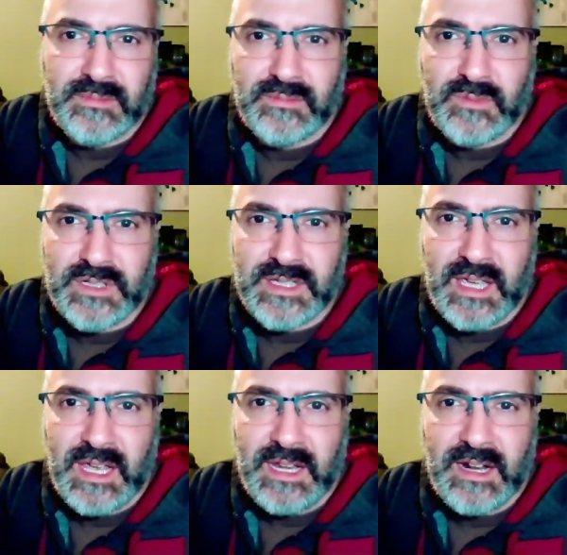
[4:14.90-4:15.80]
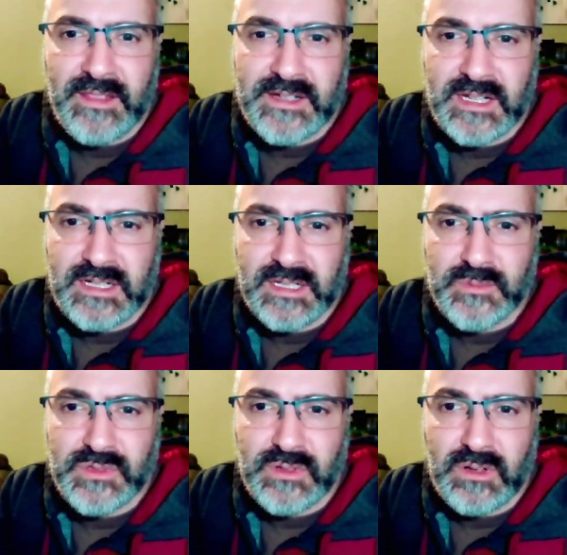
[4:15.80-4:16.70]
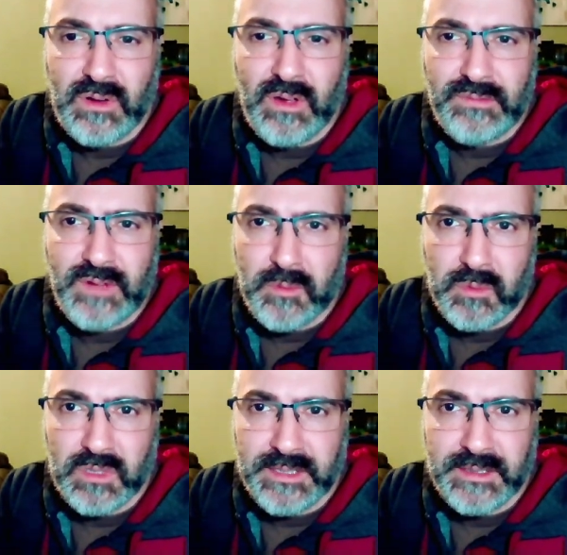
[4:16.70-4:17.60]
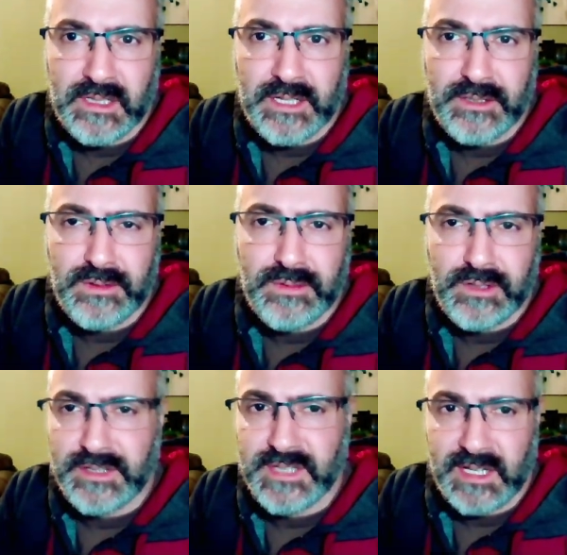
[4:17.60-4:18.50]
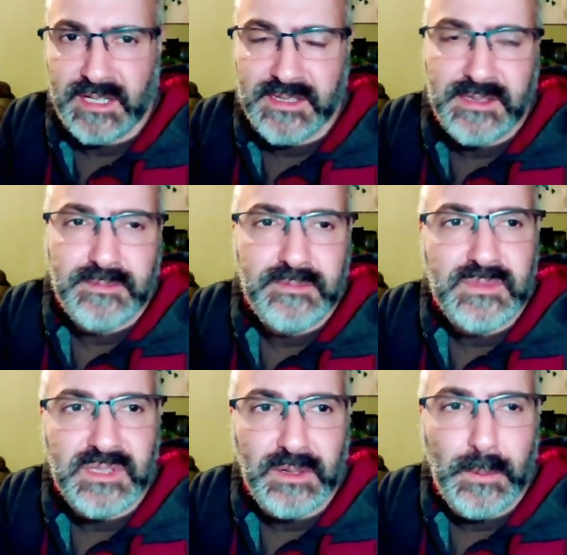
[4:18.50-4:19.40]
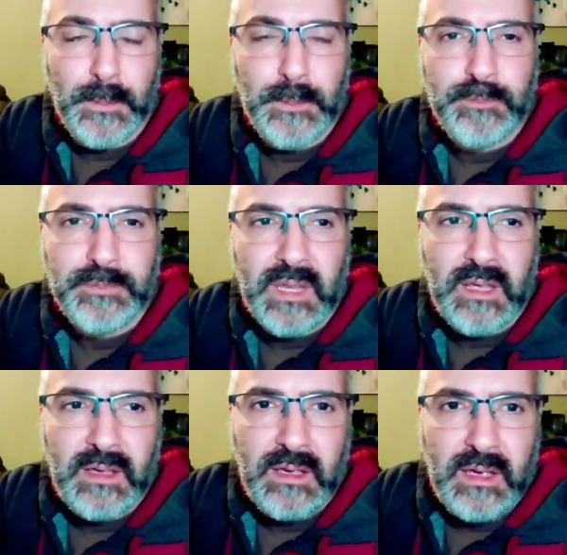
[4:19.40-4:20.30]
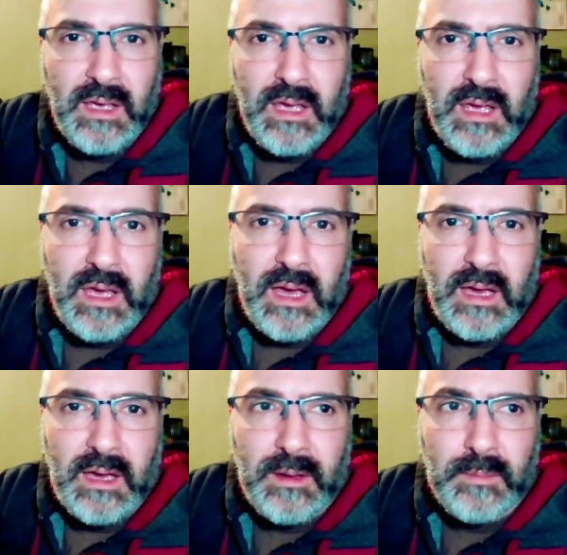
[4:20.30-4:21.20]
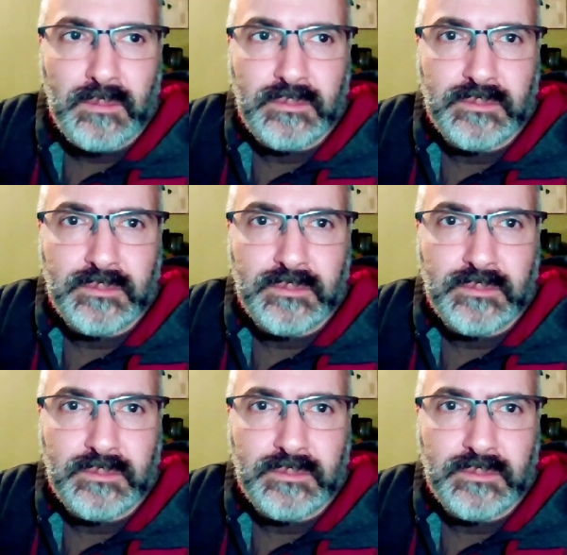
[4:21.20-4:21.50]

what is it? Eight out of the 10 teams are all farmable in under 30 seconds. So, um,